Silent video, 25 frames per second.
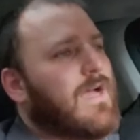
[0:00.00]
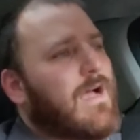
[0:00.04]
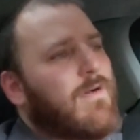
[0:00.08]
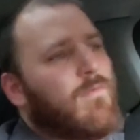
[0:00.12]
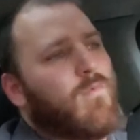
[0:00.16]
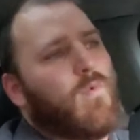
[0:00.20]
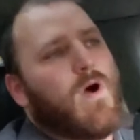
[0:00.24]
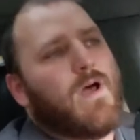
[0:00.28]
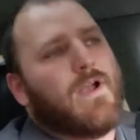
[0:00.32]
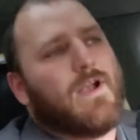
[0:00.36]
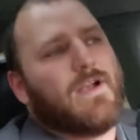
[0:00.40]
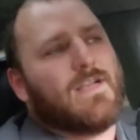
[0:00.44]

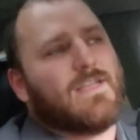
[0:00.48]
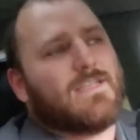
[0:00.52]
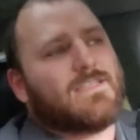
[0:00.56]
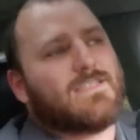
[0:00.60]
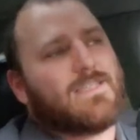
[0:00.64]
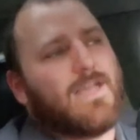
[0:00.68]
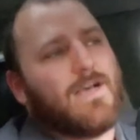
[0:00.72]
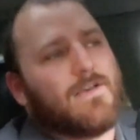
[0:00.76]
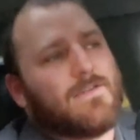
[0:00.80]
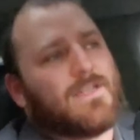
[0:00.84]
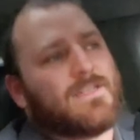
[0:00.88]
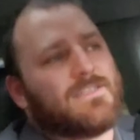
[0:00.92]
wanted to
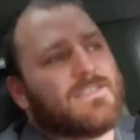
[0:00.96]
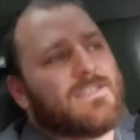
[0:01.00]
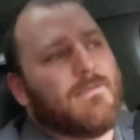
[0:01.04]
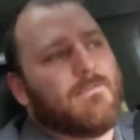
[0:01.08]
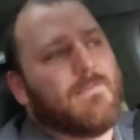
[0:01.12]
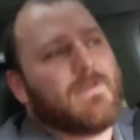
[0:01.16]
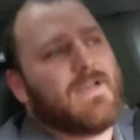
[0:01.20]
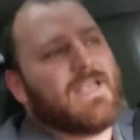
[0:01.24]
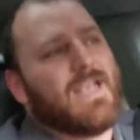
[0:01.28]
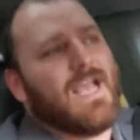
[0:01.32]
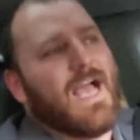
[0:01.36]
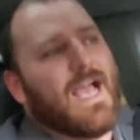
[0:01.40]
sell to
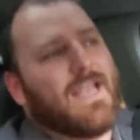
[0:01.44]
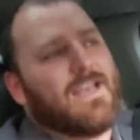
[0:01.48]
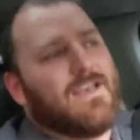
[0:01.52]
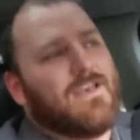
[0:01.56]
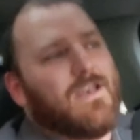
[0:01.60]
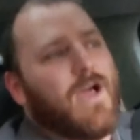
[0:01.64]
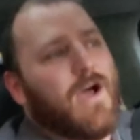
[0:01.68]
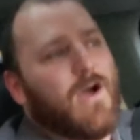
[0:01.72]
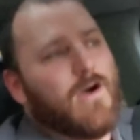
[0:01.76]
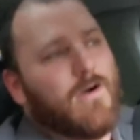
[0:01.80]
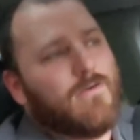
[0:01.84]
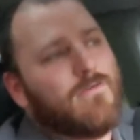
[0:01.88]
somebody I
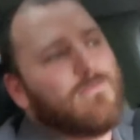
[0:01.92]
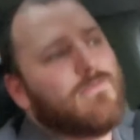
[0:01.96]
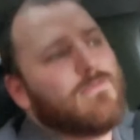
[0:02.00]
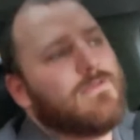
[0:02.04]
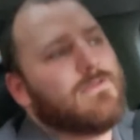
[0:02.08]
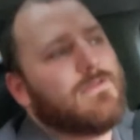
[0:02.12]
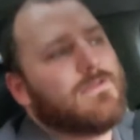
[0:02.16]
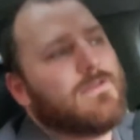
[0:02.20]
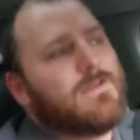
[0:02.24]
know